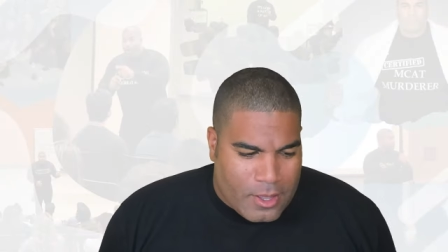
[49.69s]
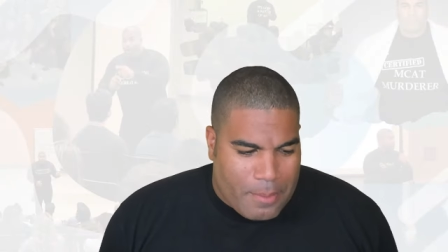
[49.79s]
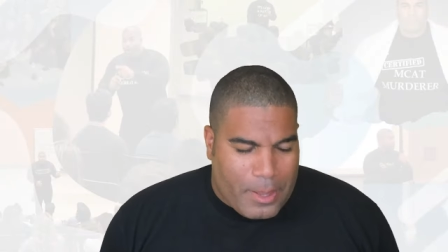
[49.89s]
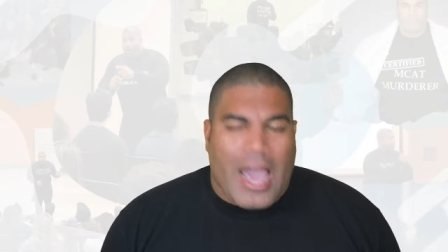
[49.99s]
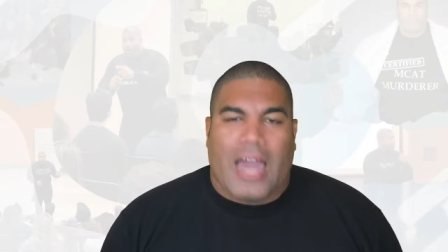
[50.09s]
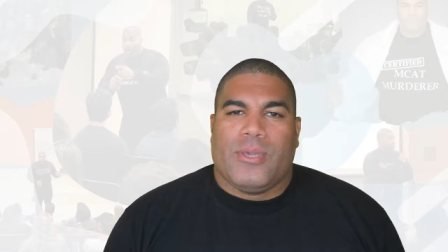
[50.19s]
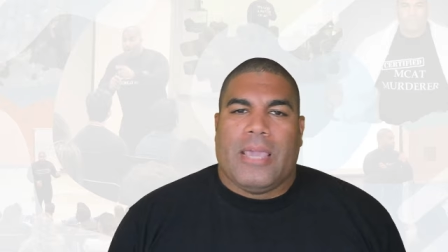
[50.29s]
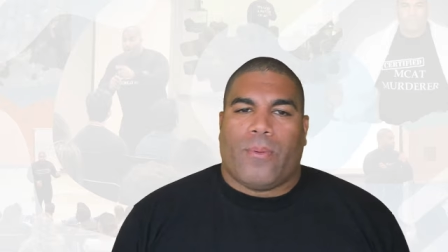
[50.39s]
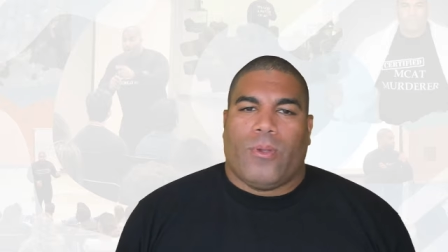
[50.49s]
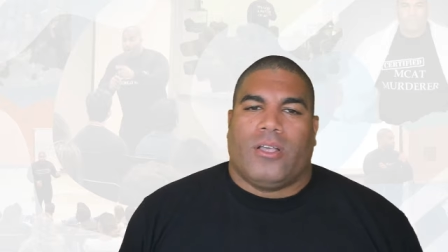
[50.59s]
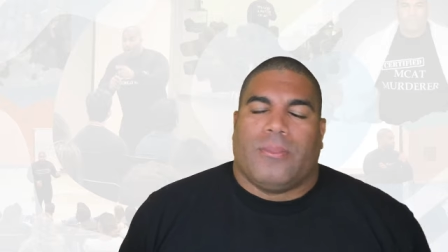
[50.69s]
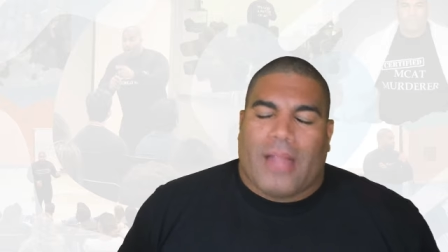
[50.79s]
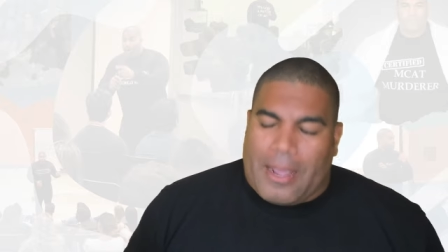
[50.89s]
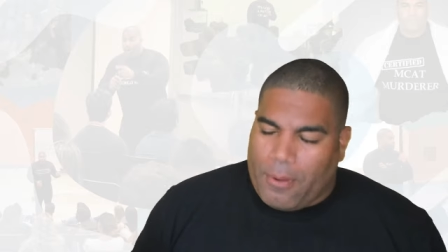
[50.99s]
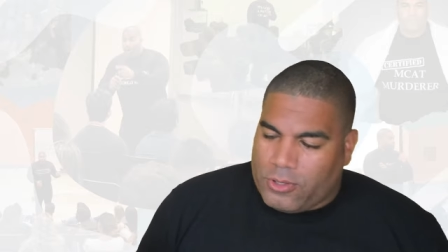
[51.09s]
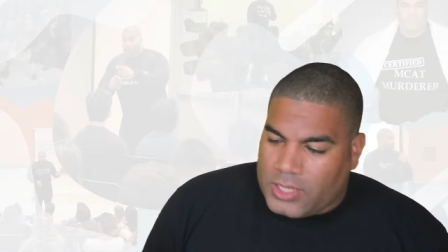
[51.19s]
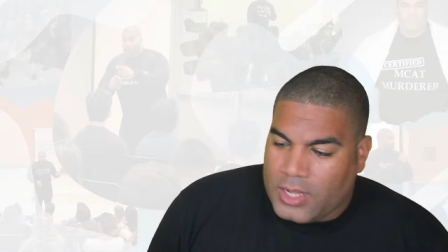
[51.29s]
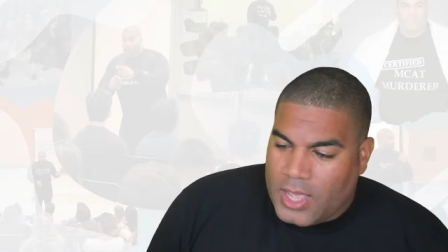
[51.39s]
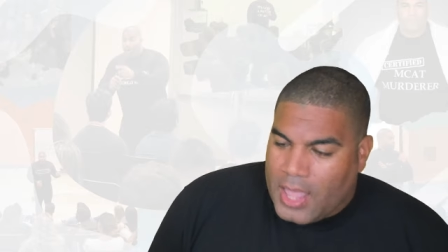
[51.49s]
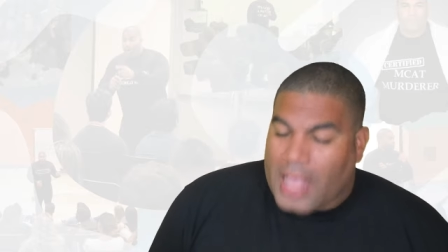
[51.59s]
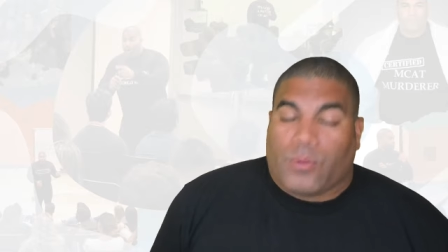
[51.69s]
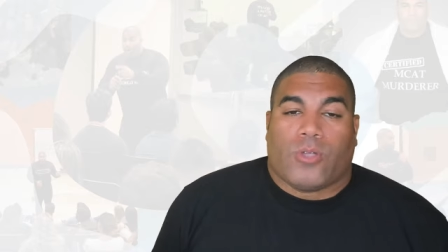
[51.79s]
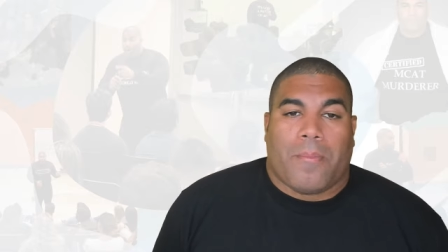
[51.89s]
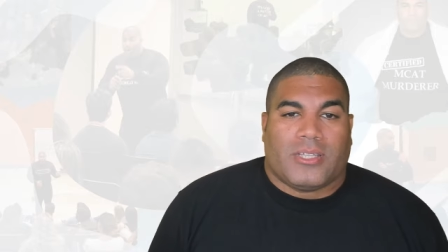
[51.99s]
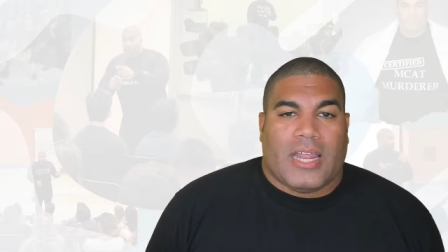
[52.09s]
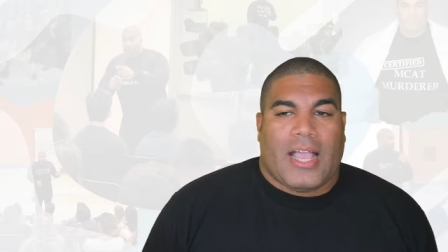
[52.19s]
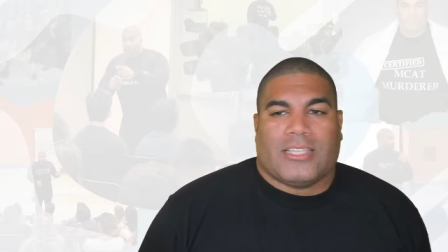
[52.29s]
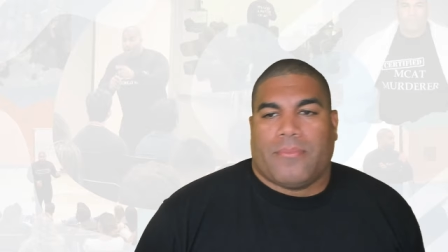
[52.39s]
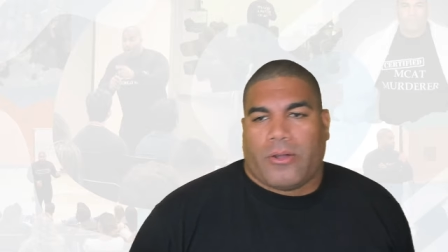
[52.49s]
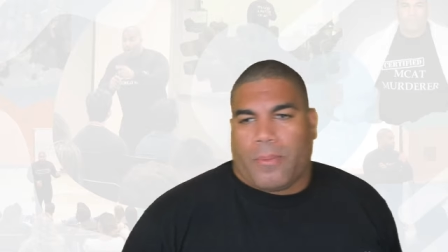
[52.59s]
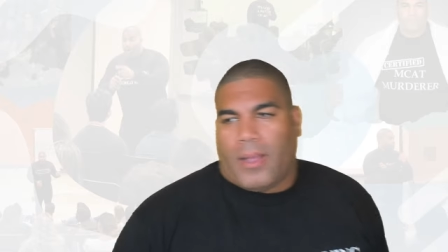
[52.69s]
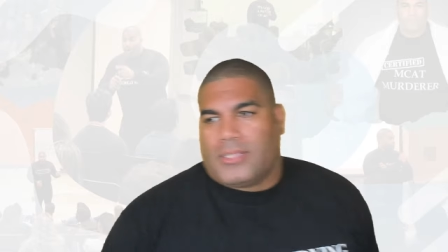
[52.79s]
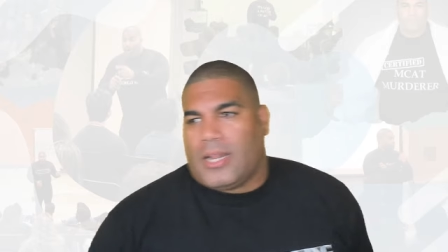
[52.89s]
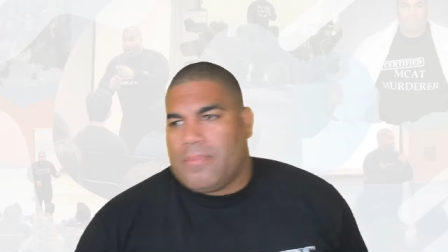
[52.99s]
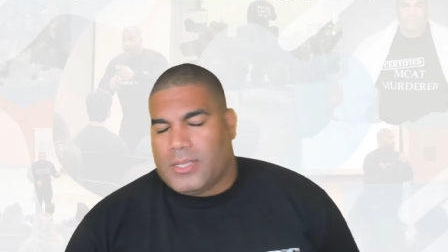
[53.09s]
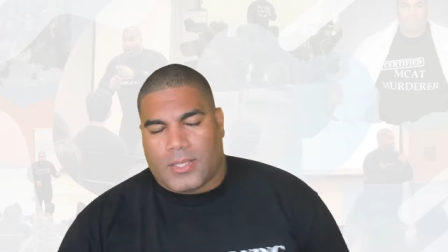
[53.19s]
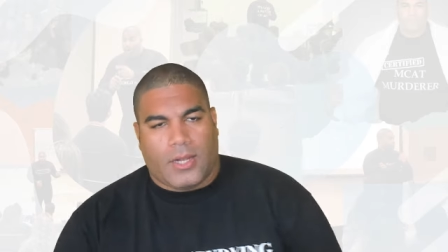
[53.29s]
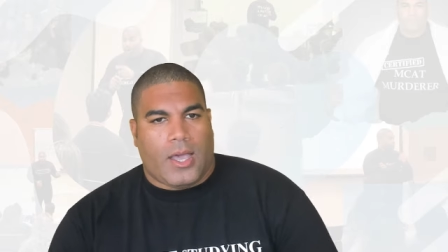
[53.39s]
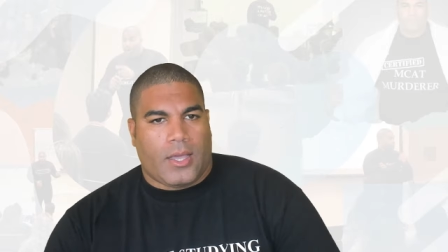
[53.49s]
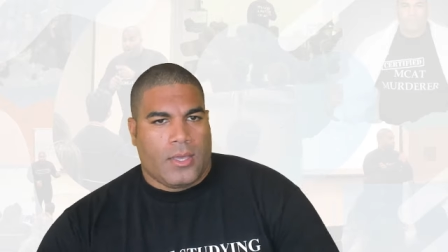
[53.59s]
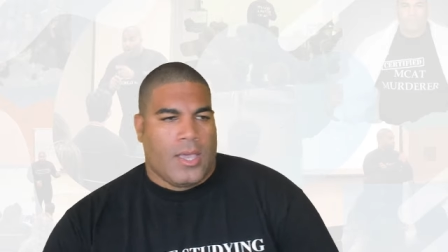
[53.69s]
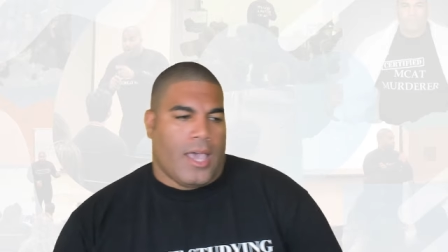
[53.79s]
But how do we keep it real as a black person? That's what we're talking about today, guys. I'm Dr. Pine. I'm the study doc.